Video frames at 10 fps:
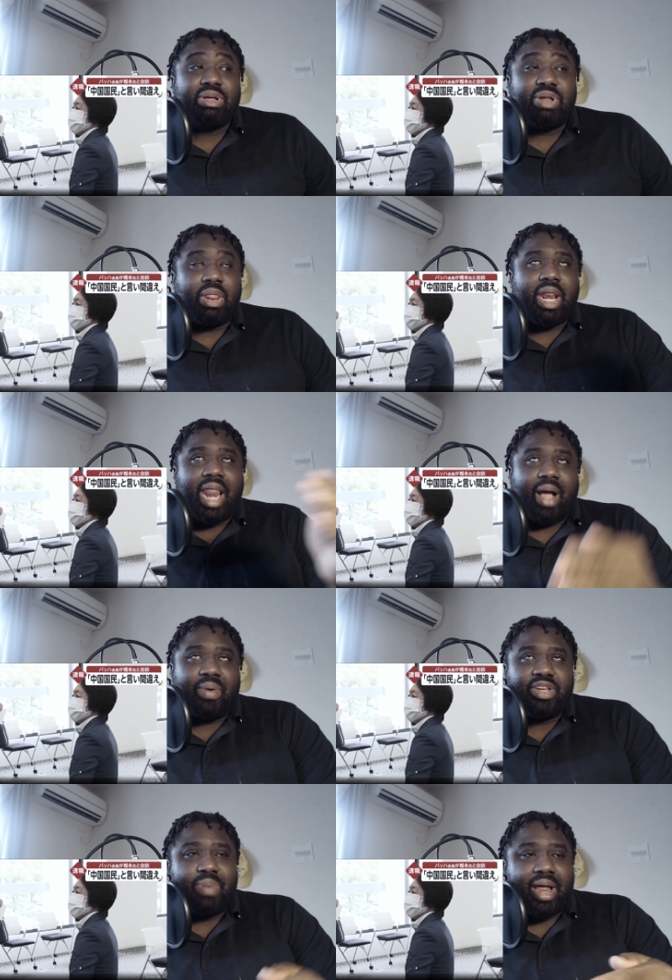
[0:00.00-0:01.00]
Not the
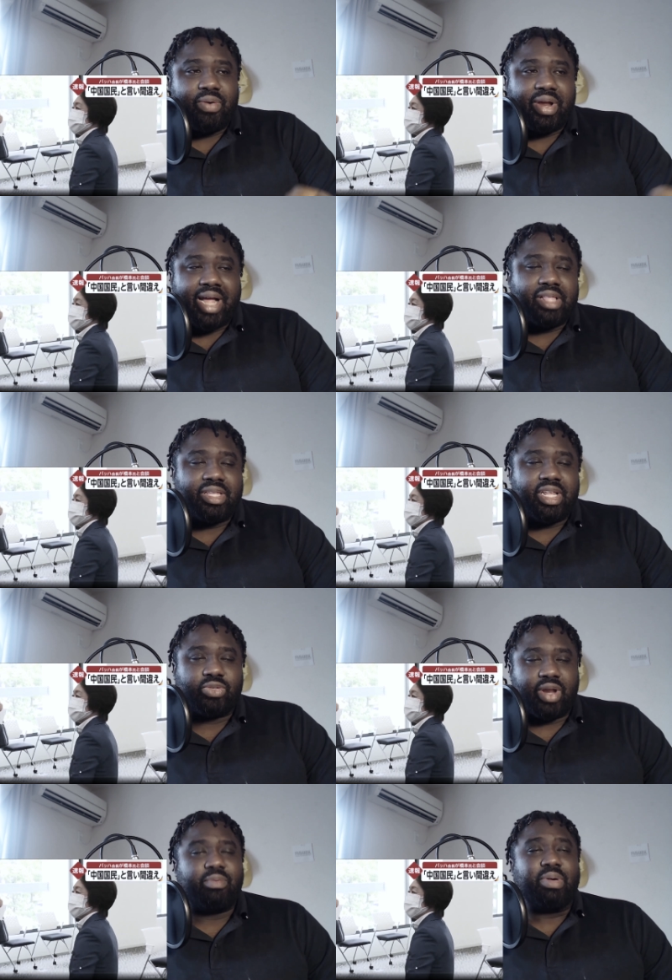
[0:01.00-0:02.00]
language, Mandarin, Cantonese,
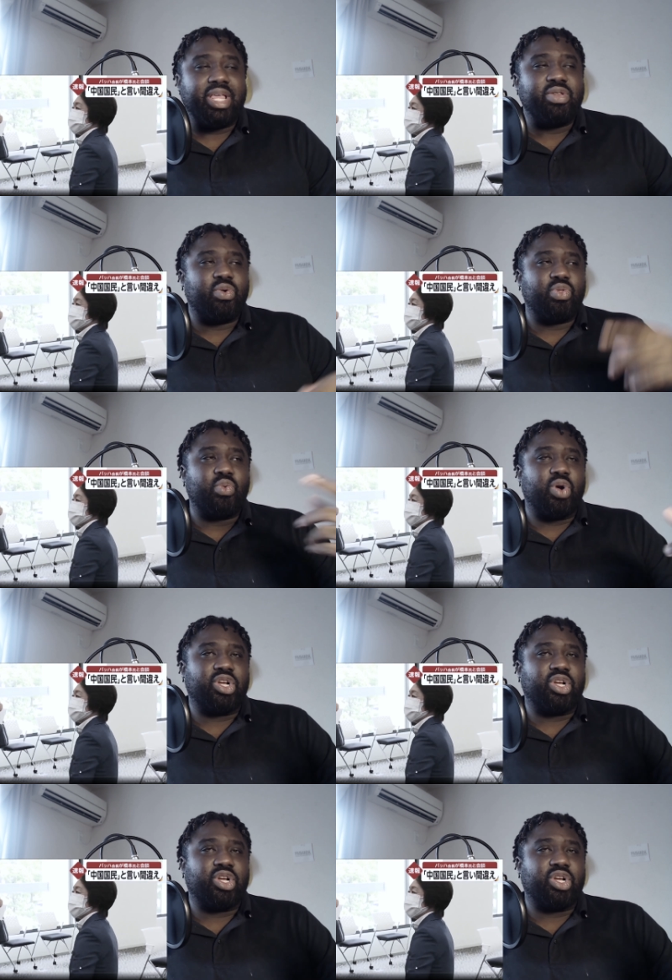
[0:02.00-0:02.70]
whatever, but they know the word